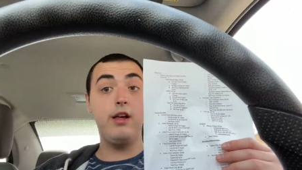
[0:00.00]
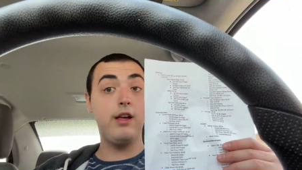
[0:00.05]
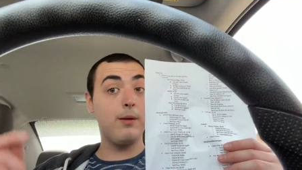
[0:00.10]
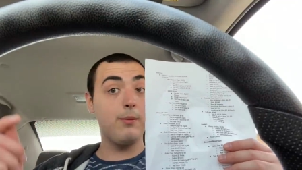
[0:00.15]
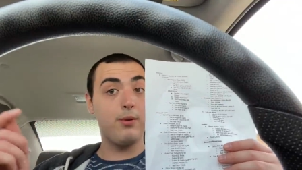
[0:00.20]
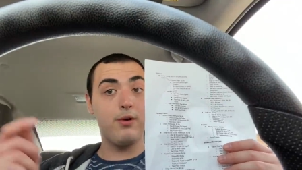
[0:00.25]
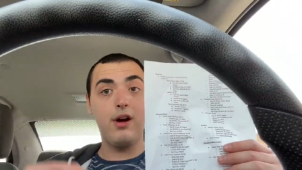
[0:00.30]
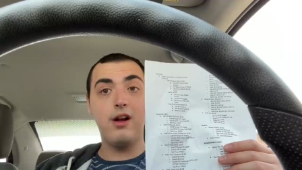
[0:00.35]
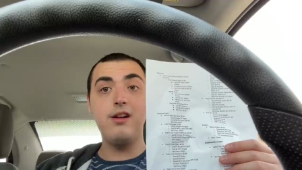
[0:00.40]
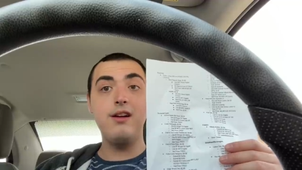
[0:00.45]
You can
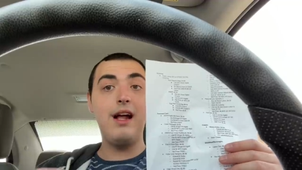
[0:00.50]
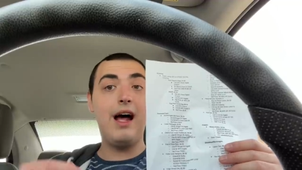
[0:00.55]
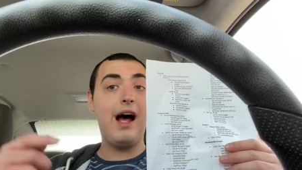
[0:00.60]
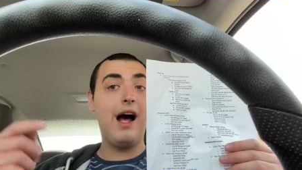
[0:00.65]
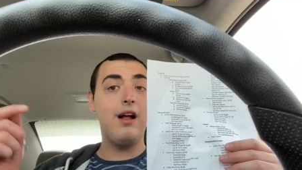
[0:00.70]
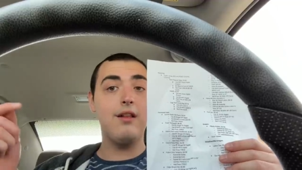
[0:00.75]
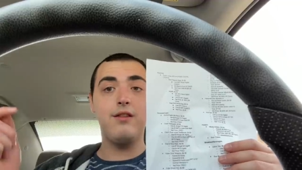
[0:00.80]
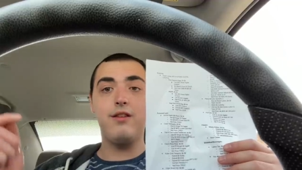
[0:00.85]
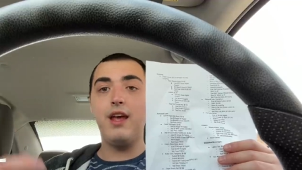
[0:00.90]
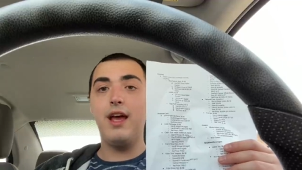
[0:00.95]
print it
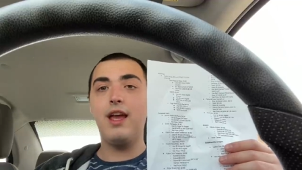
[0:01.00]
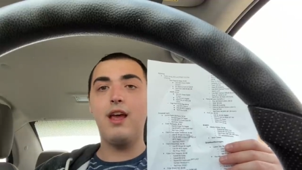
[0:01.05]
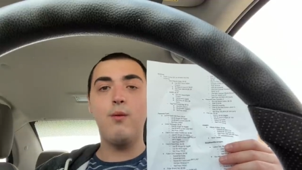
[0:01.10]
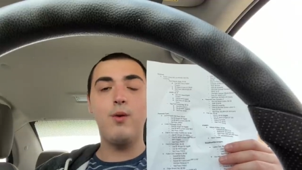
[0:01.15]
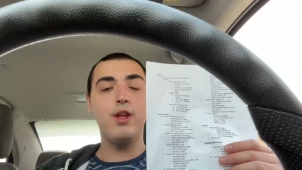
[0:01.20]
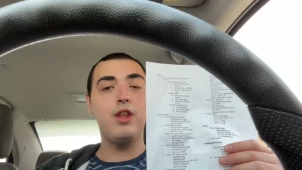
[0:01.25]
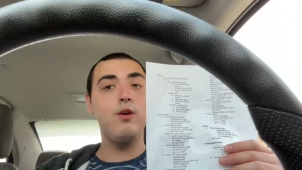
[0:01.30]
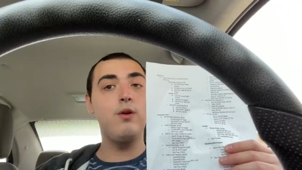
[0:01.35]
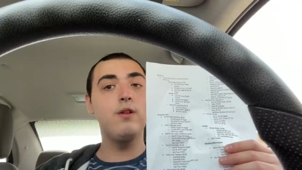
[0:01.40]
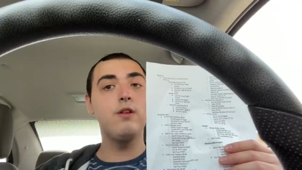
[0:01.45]
out, take it
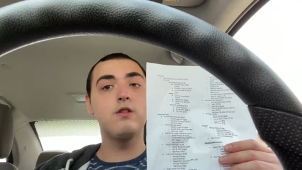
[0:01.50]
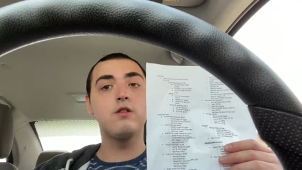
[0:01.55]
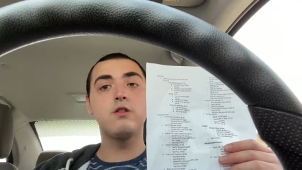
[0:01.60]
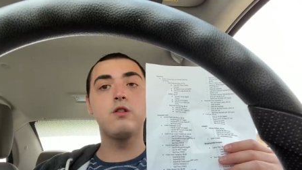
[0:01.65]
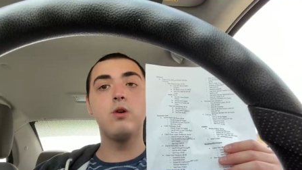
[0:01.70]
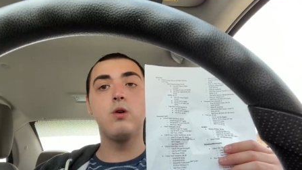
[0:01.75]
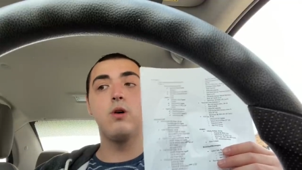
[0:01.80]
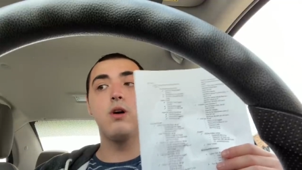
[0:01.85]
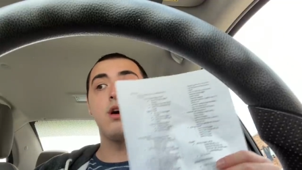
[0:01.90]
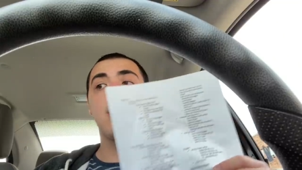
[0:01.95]
with you in the
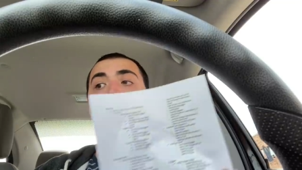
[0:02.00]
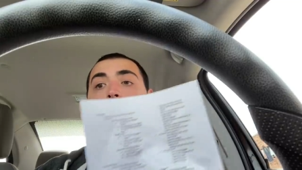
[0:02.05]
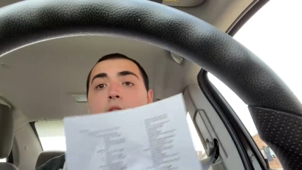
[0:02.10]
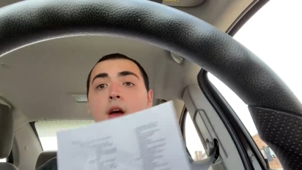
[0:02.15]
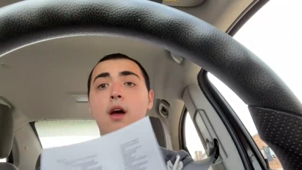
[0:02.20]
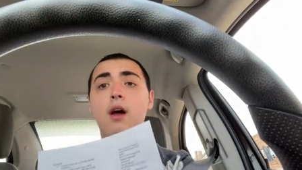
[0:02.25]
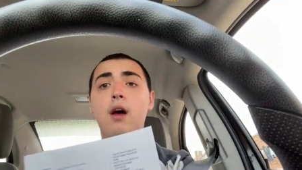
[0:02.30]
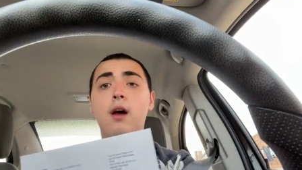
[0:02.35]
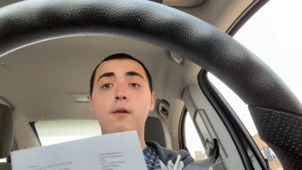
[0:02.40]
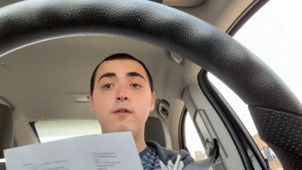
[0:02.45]
store,
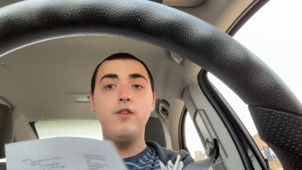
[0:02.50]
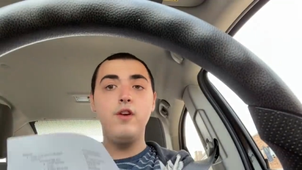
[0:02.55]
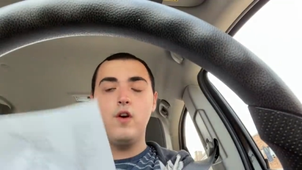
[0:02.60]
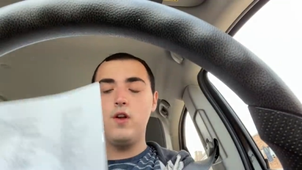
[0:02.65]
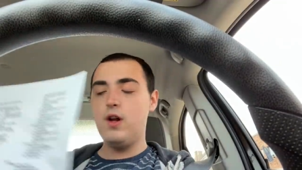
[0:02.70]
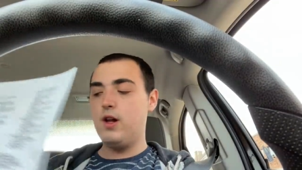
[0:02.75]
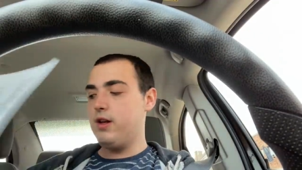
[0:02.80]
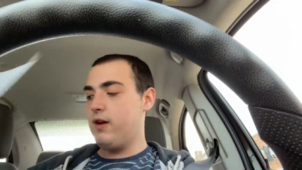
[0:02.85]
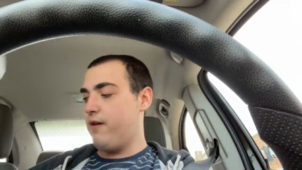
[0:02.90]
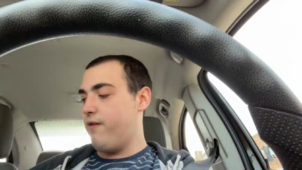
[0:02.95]
view
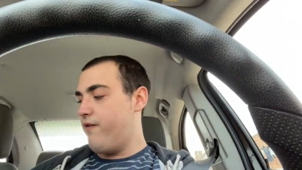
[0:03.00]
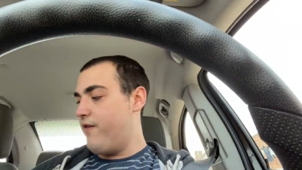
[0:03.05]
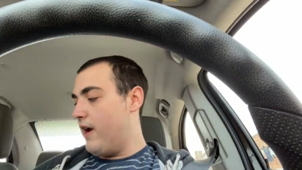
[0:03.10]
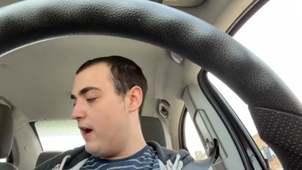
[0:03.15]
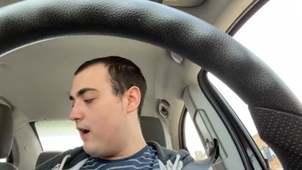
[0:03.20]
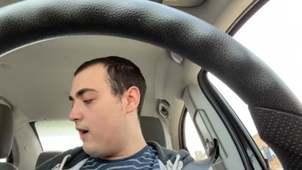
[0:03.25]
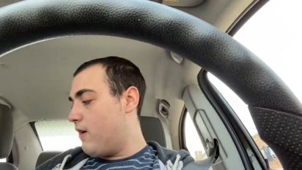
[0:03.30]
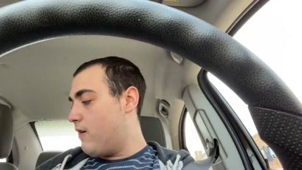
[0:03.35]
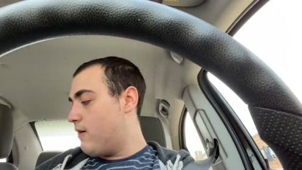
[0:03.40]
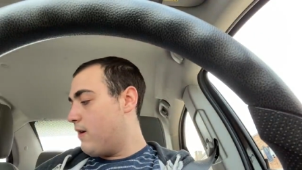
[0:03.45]
it on your
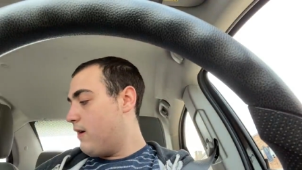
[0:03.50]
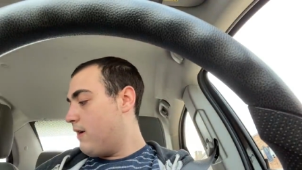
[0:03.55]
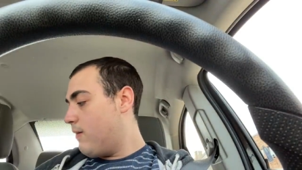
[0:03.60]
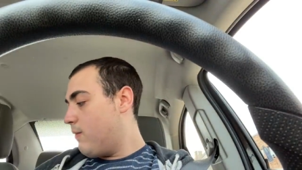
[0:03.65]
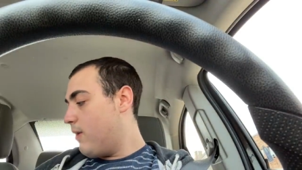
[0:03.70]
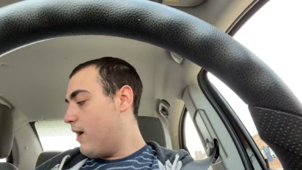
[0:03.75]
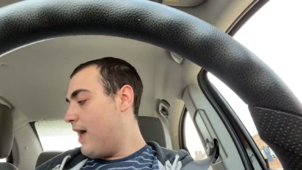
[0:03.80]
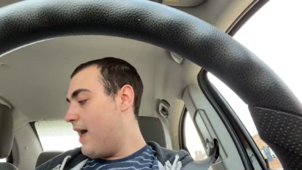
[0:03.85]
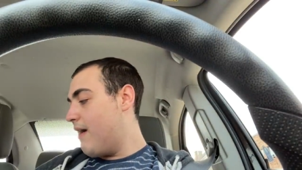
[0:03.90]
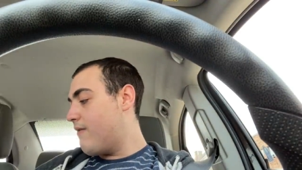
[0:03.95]
phone,
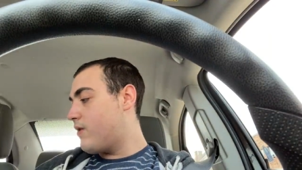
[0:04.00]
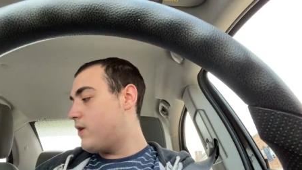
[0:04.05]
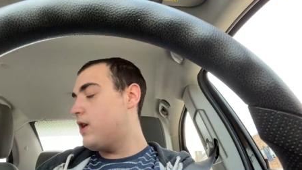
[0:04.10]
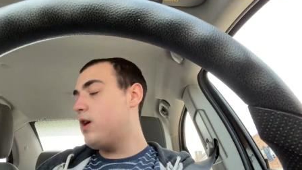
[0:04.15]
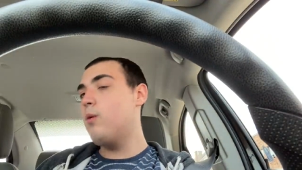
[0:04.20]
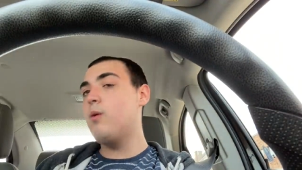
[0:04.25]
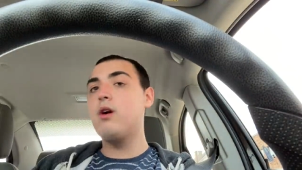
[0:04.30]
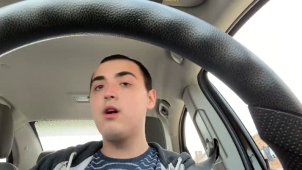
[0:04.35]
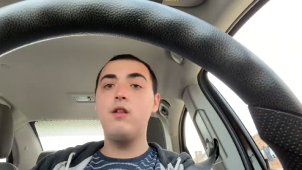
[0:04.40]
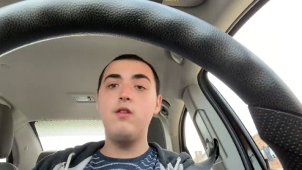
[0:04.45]
whatever
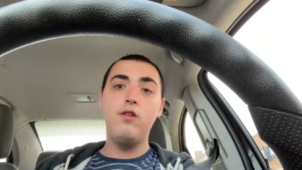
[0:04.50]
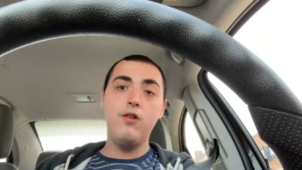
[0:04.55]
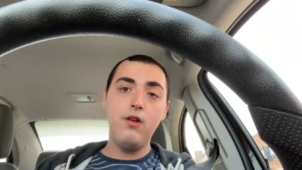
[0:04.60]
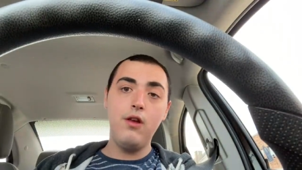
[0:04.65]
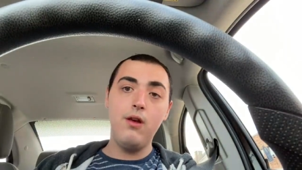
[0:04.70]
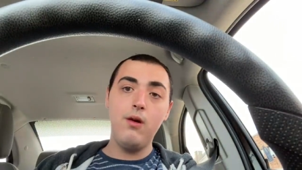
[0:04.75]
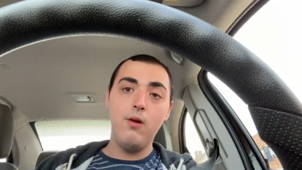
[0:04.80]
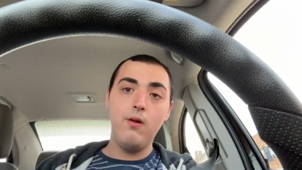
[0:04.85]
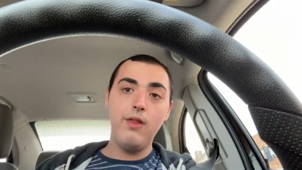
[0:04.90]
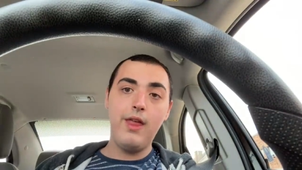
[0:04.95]
you want to
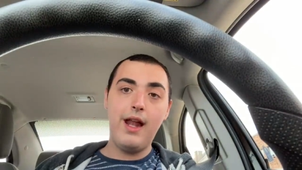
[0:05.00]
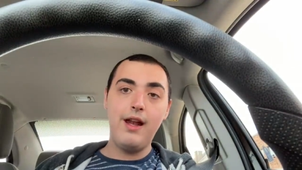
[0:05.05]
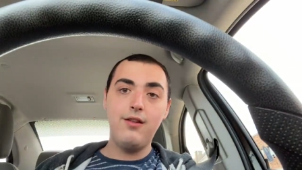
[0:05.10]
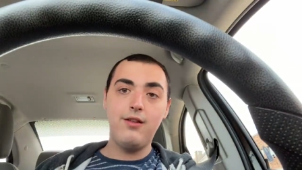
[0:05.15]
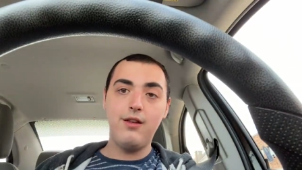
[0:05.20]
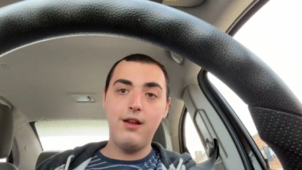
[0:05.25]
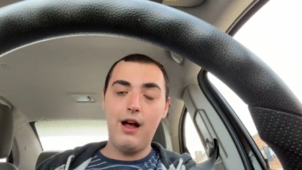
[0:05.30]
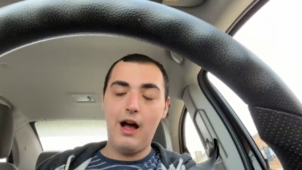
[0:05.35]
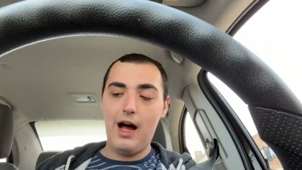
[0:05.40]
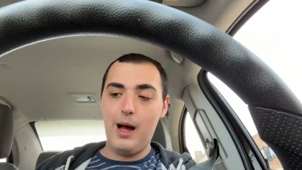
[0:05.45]
do, that
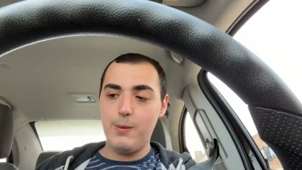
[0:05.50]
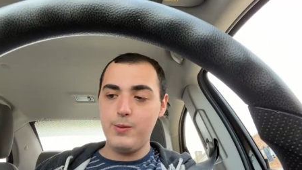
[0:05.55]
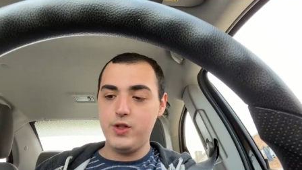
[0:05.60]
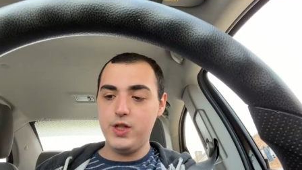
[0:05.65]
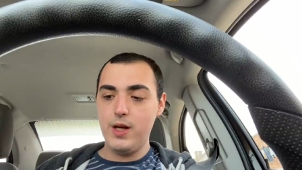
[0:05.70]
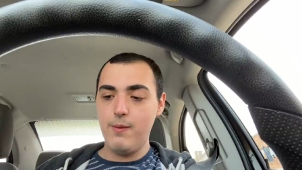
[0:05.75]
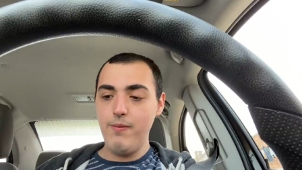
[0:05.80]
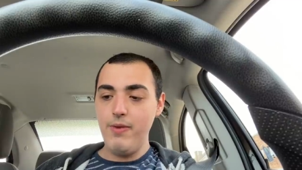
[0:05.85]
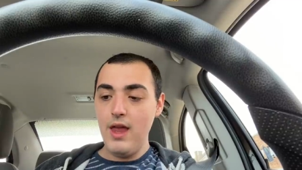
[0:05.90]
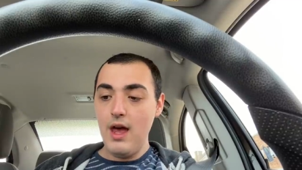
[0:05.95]
is an
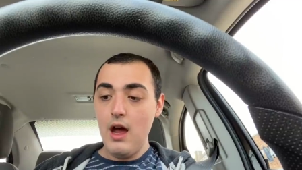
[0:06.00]
option.